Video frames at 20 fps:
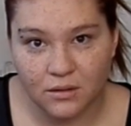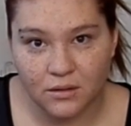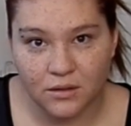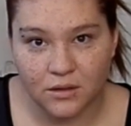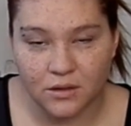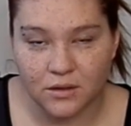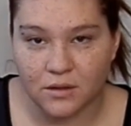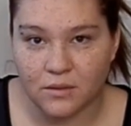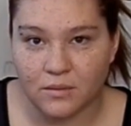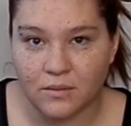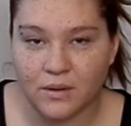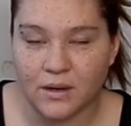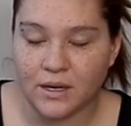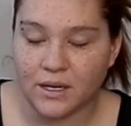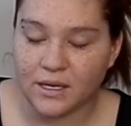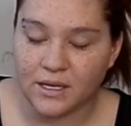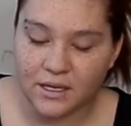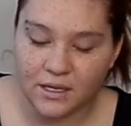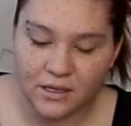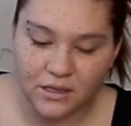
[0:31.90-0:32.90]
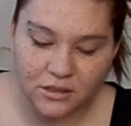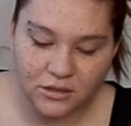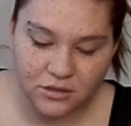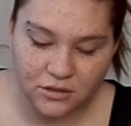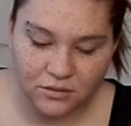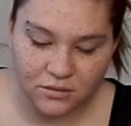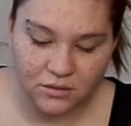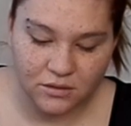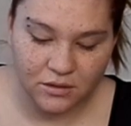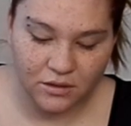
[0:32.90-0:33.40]
You don't want a heated
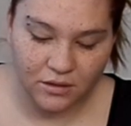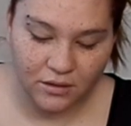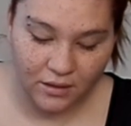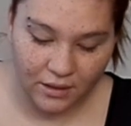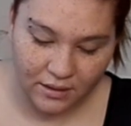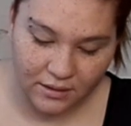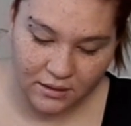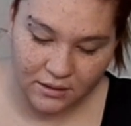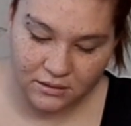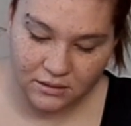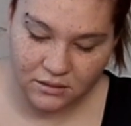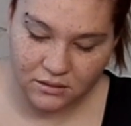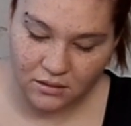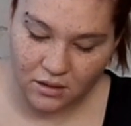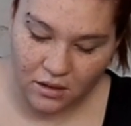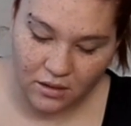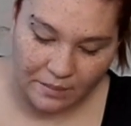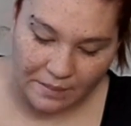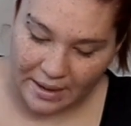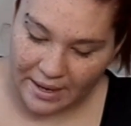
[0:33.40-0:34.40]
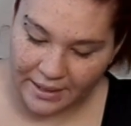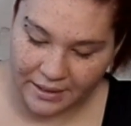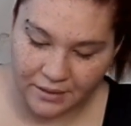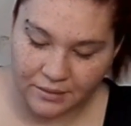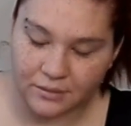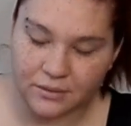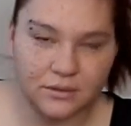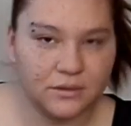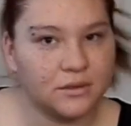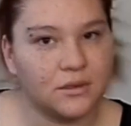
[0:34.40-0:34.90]
juicer, like this is all
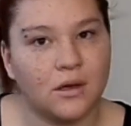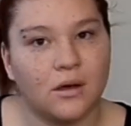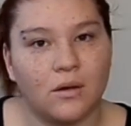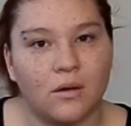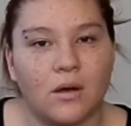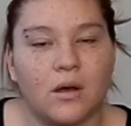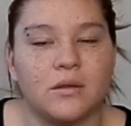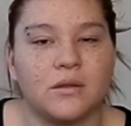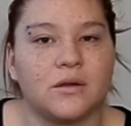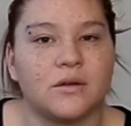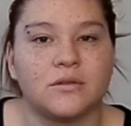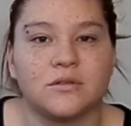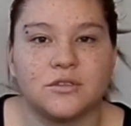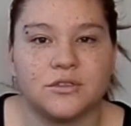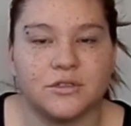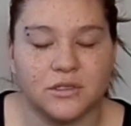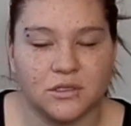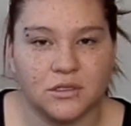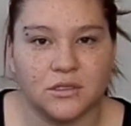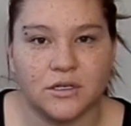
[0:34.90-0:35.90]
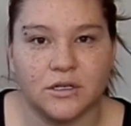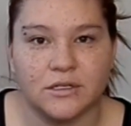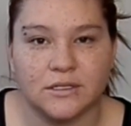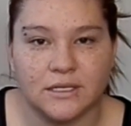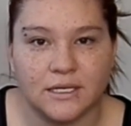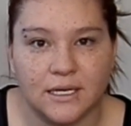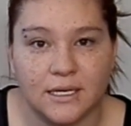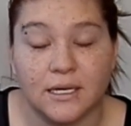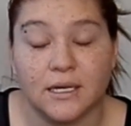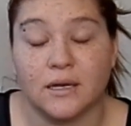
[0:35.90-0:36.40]
manual, so all the nutrients aren't
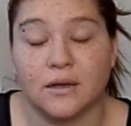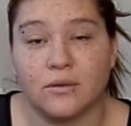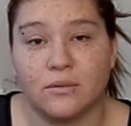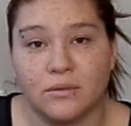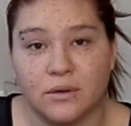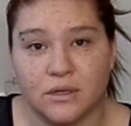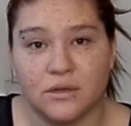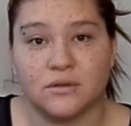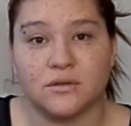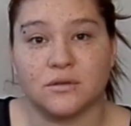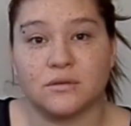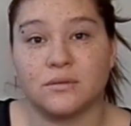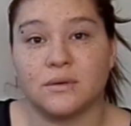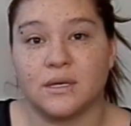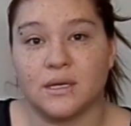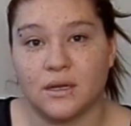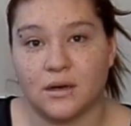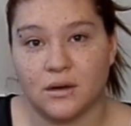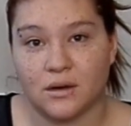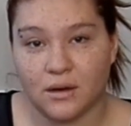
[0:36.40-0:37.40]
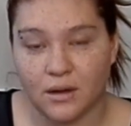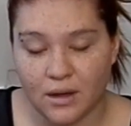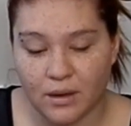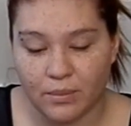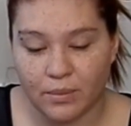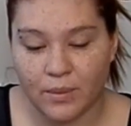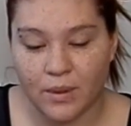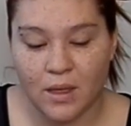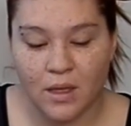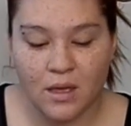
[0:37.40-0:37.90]
taken out when you do heat it
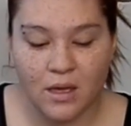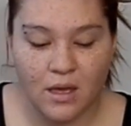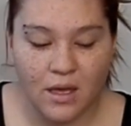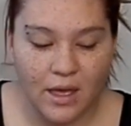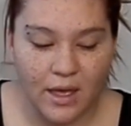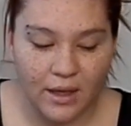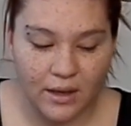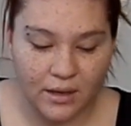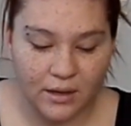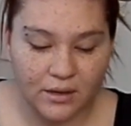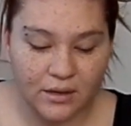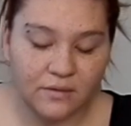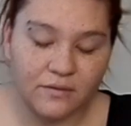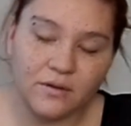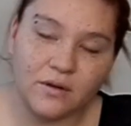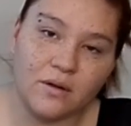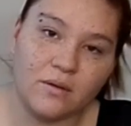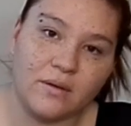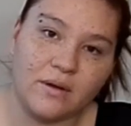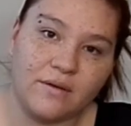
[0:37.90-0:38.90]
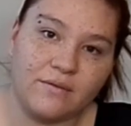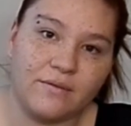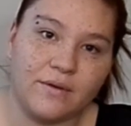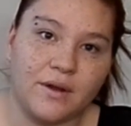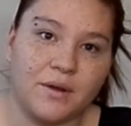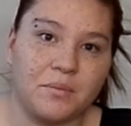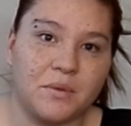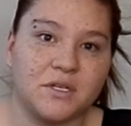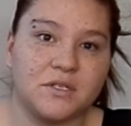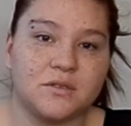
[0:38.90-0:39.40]
up. And if you don't have
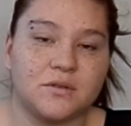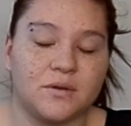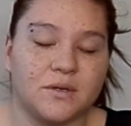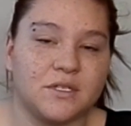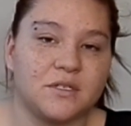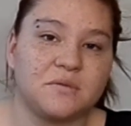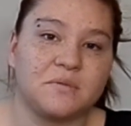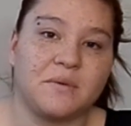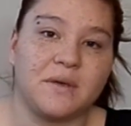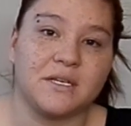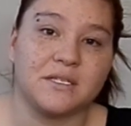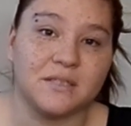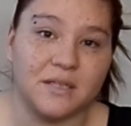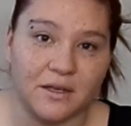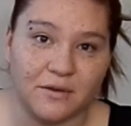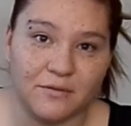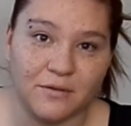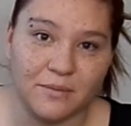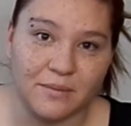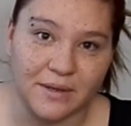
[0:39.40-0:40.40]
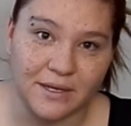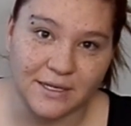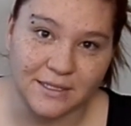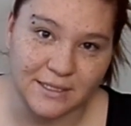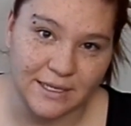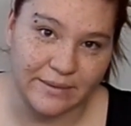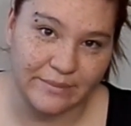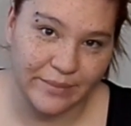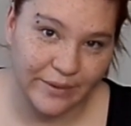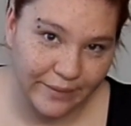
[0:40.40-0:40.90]
very much storage space, like for me
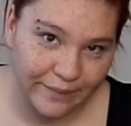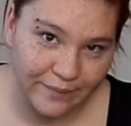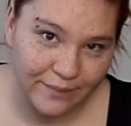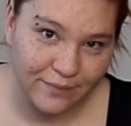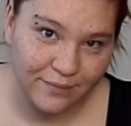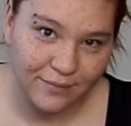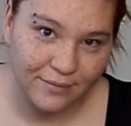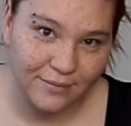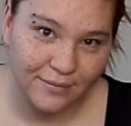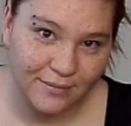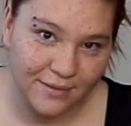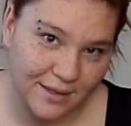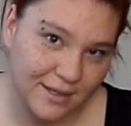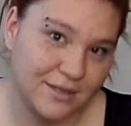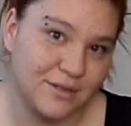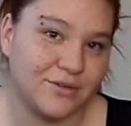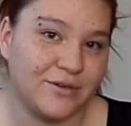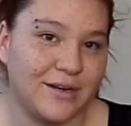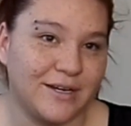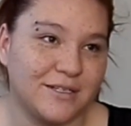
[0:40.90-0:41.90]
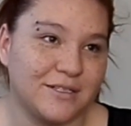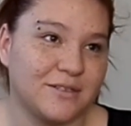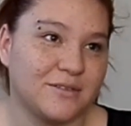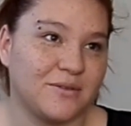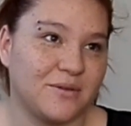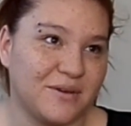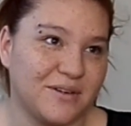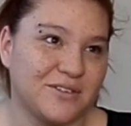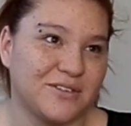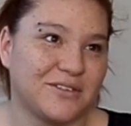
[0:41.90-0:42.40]
example, it's great to
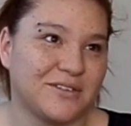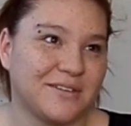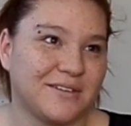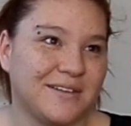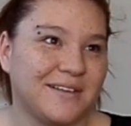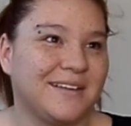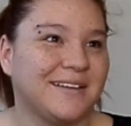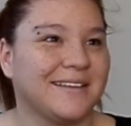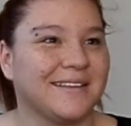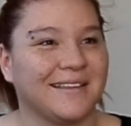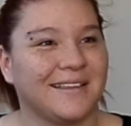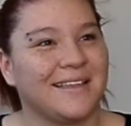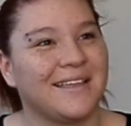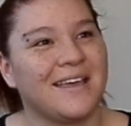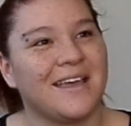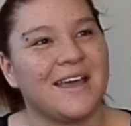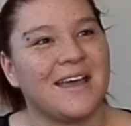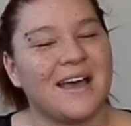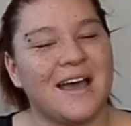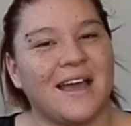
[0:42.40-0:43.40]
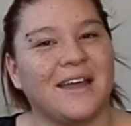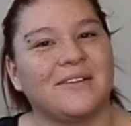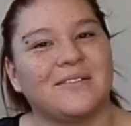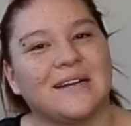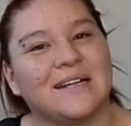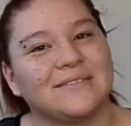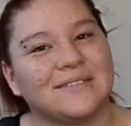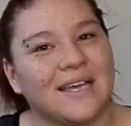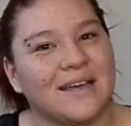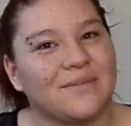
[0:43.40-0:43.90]
storage. I don't
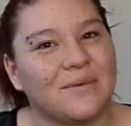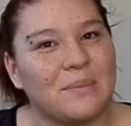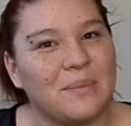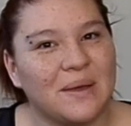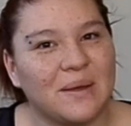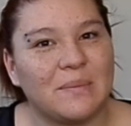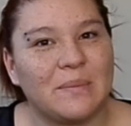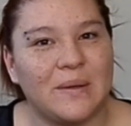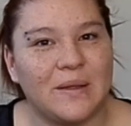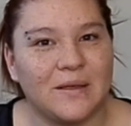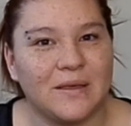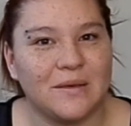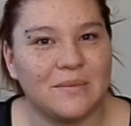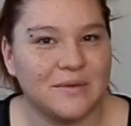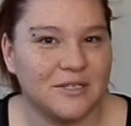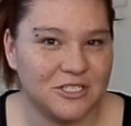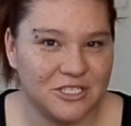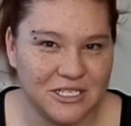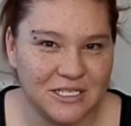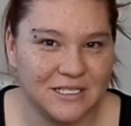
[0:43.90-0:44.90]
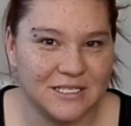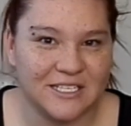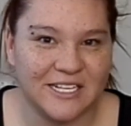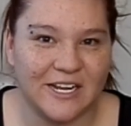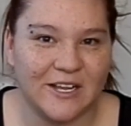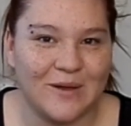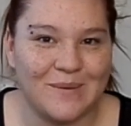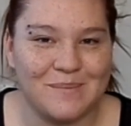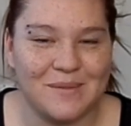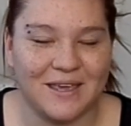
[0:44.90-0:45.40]
have to have a big bulky machine
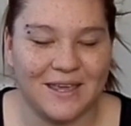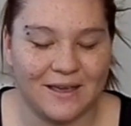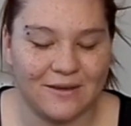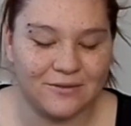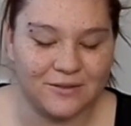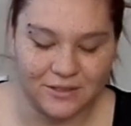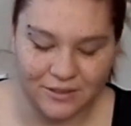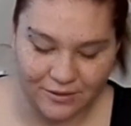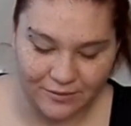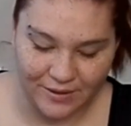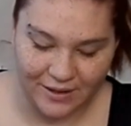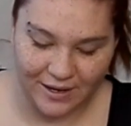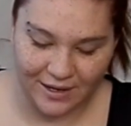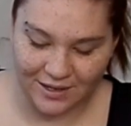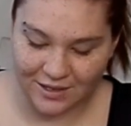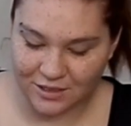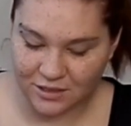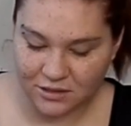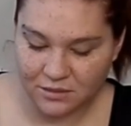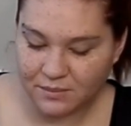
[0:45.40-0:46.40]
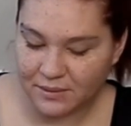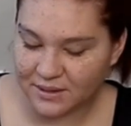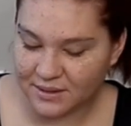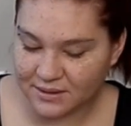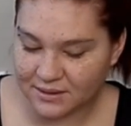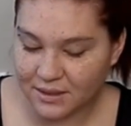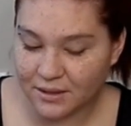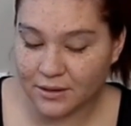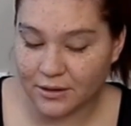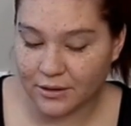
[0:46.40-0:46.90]
sitting on my counter where I can just put
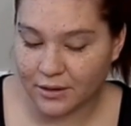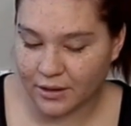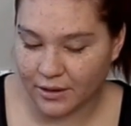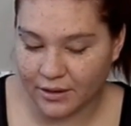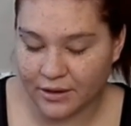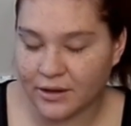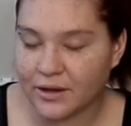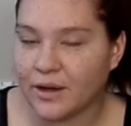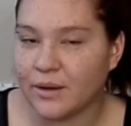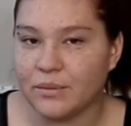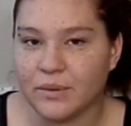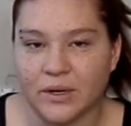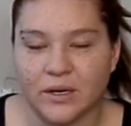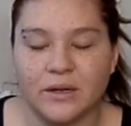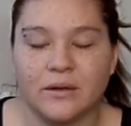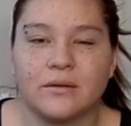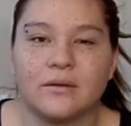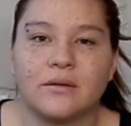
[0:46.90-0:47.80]
this in a cupboard.